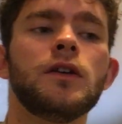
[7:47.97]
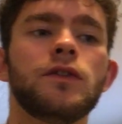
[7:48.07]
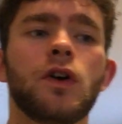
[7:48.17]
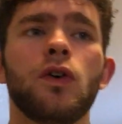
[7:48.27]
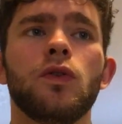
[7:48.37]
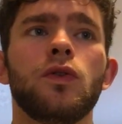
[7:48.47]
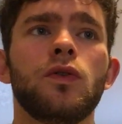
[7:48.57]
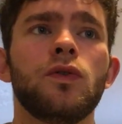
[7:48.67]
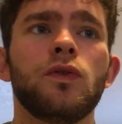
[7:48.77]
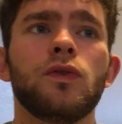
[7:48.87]
So
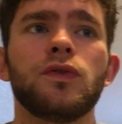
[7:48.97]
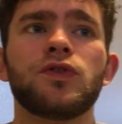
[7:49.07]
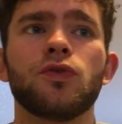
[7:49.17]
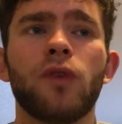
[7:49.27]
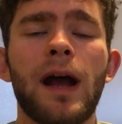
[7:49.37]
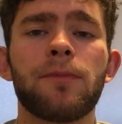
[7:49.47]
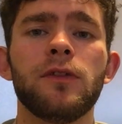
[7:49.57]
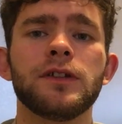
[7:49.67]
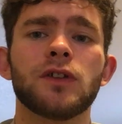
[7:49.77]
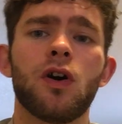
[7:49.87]
to wrap
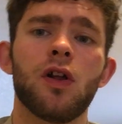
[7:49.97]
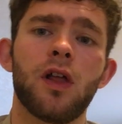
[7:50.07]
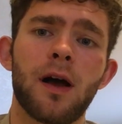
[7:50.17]
this all